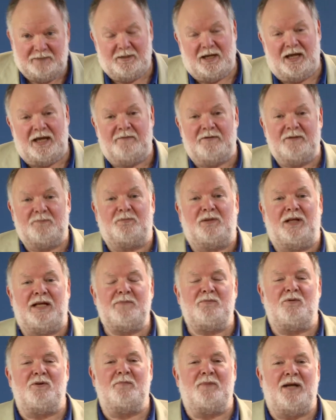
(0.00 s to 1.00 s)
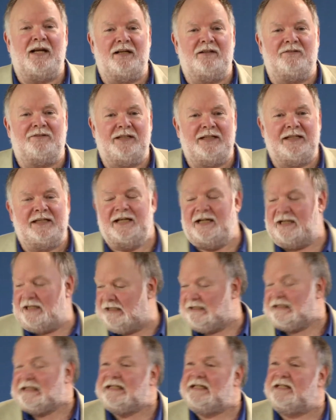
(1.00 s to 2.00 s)
by having Playboy magazine in a
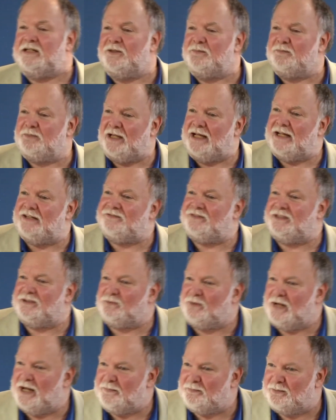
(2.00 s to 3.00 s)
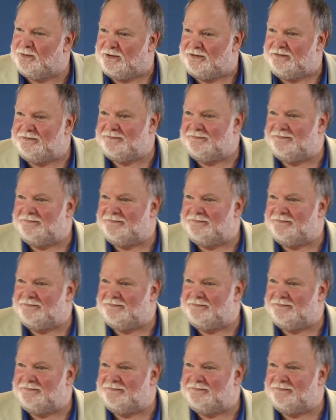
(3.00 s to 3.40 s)
clear plastic wrapper.